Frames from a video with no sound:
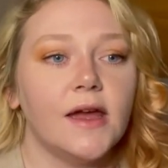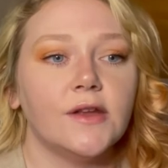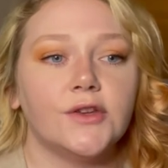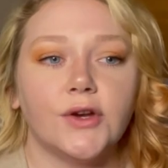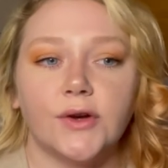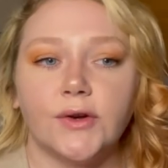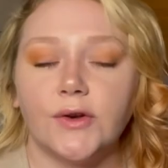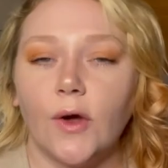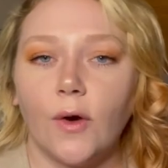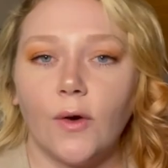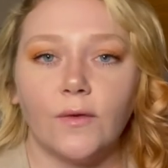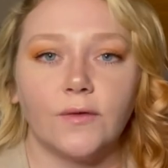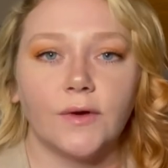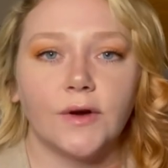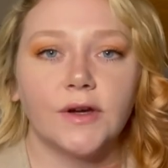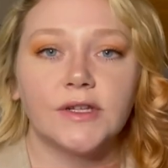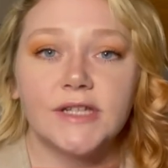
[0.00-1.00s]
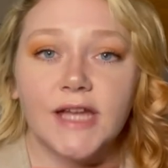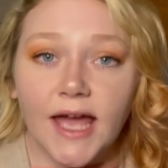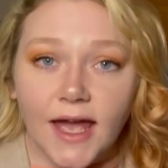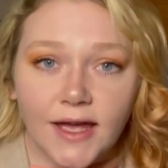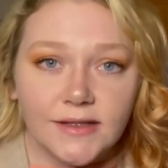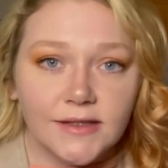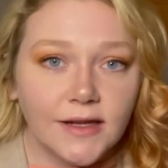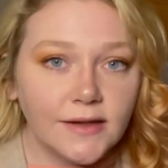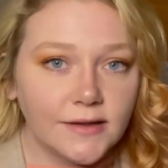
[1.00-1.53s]
turned over
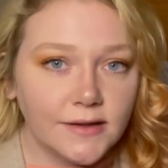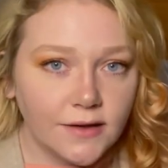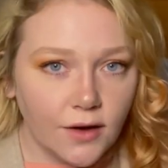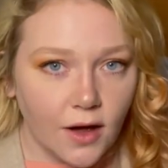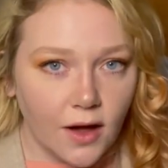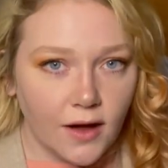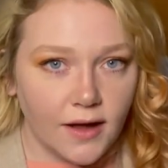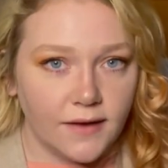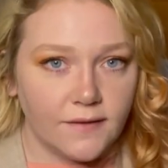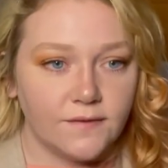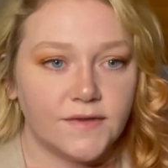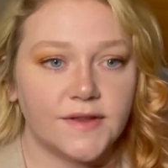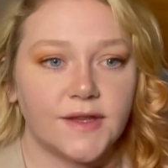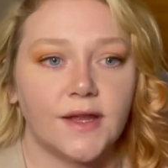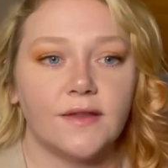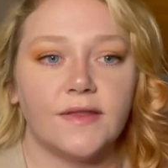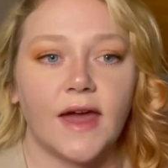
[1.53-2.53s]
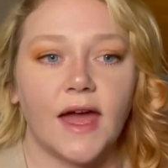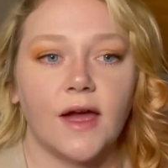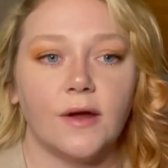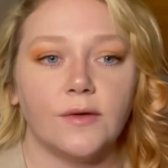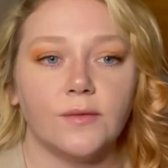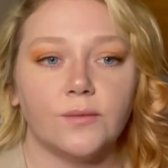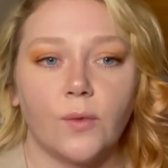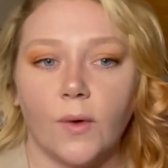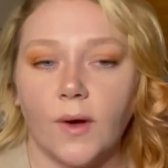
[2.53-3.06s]
10 knives that
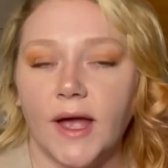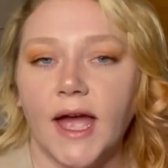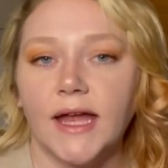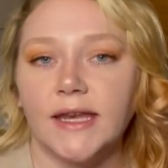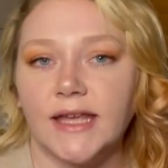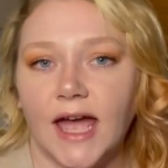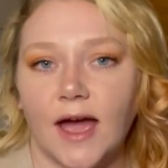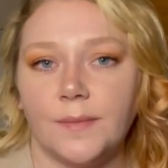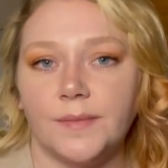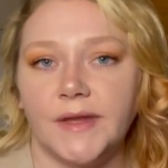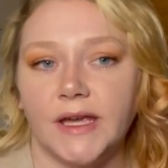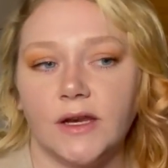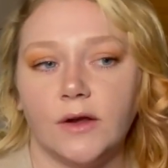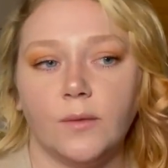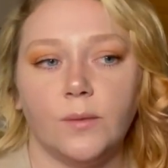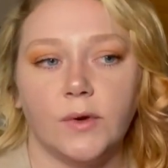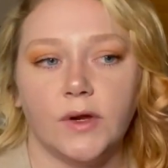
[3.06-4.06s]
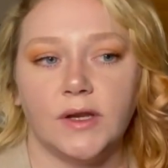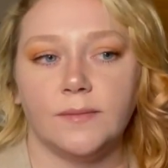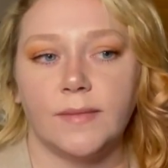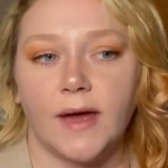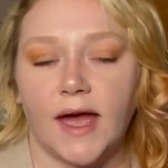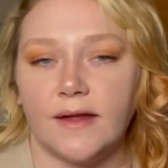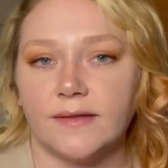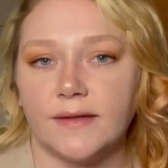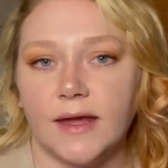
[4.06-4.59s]
Roy had kept in a wooden
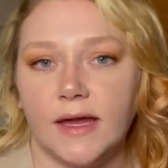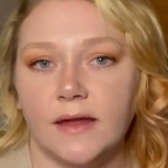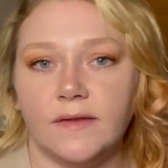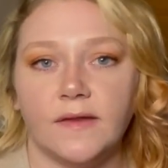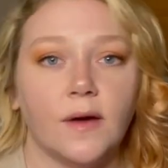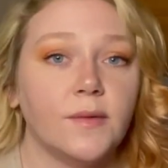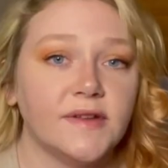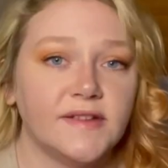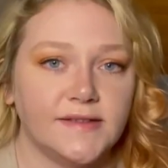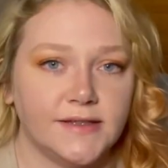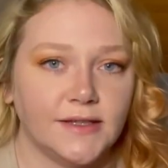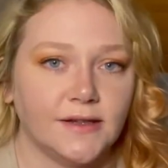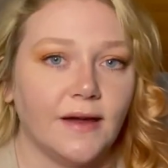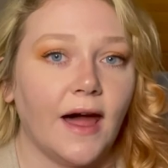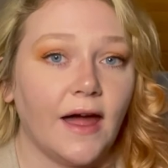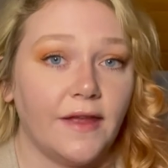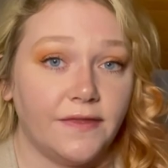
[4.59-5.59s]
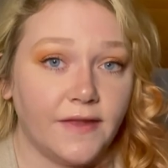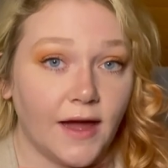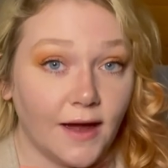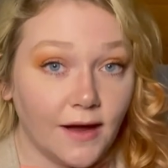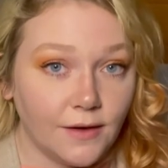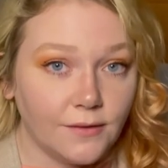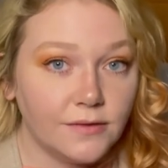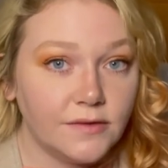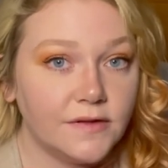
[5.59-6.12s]
basket that was still at the
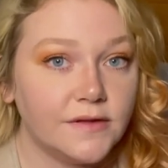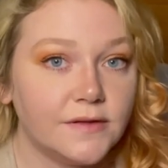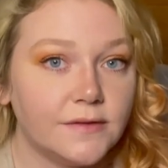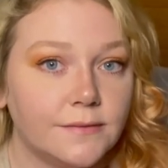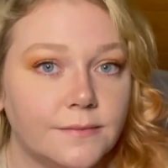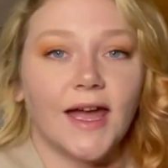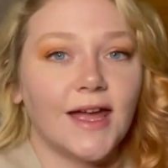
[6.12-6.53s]
house.